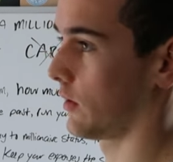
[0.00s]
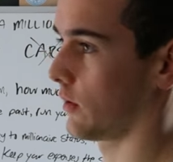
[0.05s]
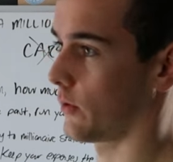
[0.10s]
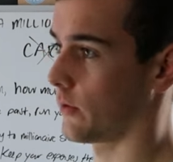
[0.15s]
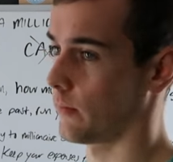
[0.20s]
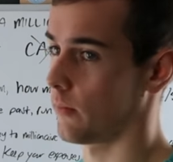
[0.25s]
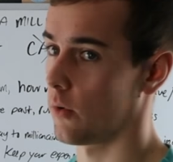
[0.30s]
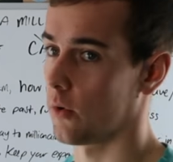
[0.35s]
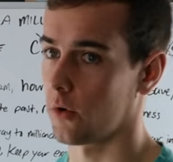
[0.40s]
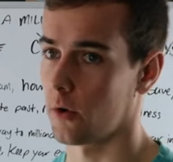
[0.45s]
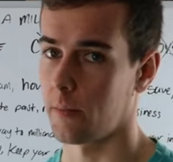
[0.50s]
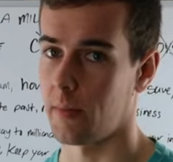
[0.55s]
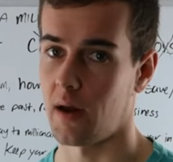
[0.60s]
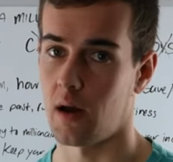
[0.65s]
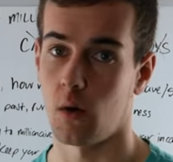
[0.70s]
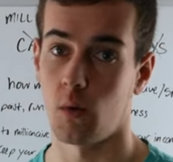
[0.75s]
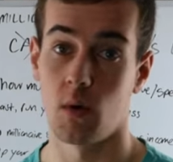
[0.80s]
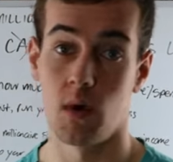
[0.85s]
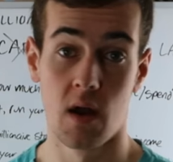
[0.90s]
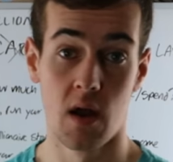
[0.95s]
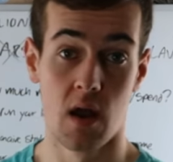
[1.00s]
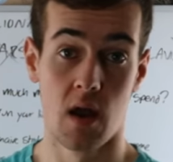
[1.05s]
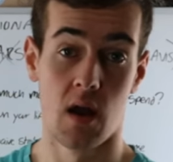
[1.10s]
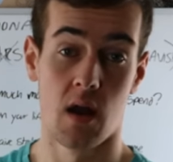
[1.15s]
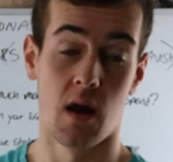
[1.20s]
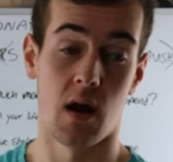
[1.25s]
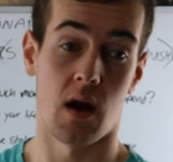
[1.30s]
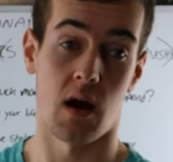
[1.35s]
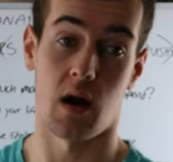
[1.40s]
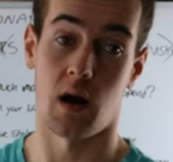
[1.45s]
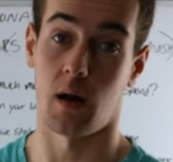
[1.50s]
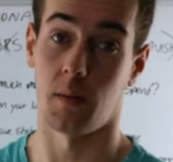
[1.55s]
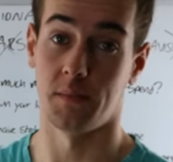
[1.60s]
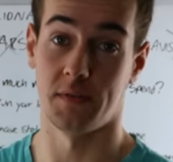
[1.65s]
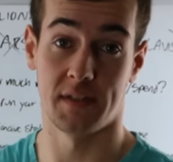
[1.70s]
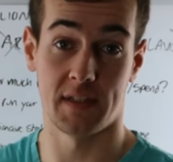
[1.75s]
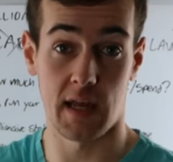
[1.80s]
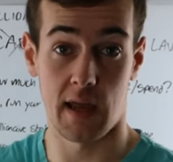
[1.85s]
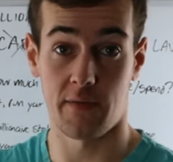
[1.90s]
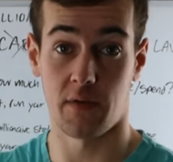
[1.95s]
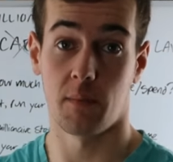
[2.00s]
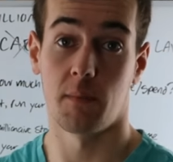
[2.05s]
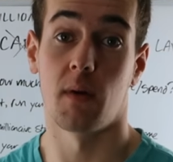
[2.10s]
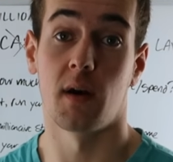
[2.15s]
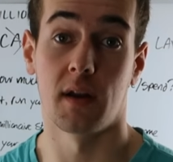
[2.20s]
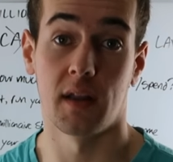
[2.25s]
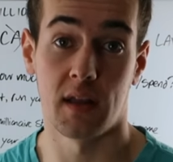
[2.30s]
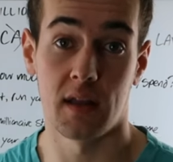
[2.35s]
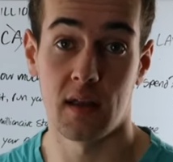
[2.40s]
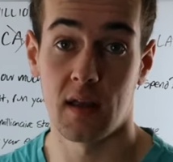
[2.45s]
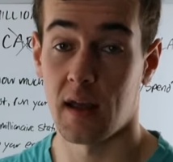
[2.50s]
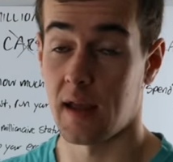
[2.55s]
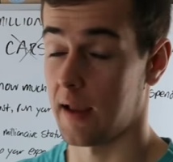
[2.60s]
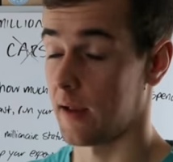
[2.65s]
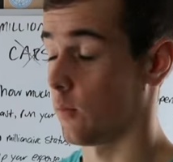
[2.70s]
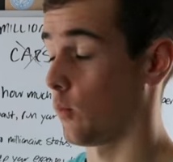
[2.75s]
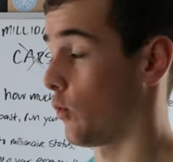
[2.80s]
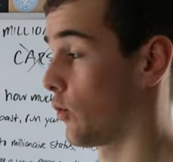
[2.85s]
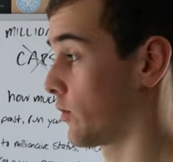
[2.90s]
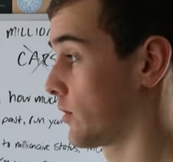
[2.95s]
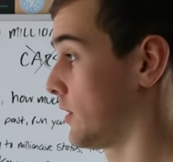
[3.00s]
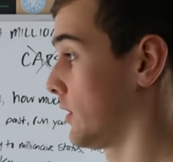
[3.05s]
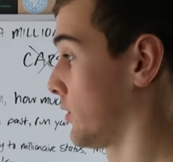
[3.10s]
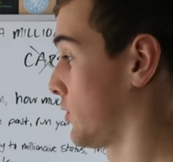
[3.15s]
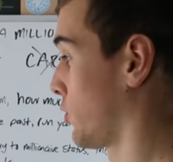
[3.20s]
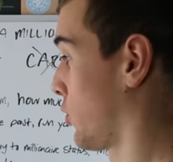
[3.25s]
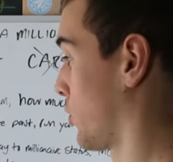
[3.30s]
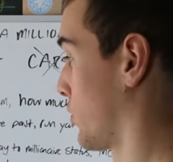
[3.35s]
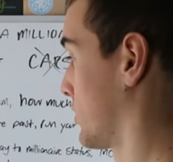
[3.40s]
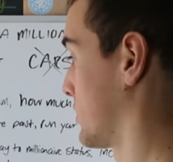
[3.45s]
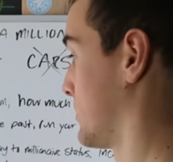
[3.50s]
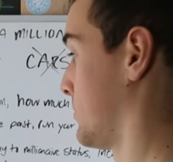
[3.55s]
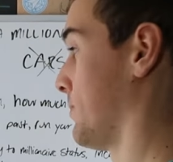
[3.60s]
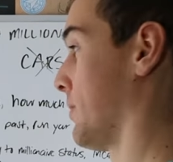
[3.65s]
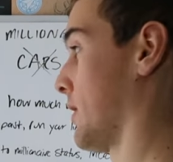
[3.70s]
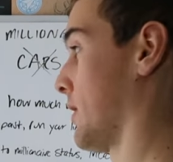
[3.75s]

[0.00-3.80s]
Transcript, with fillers: to learn more about um, saving money and working towards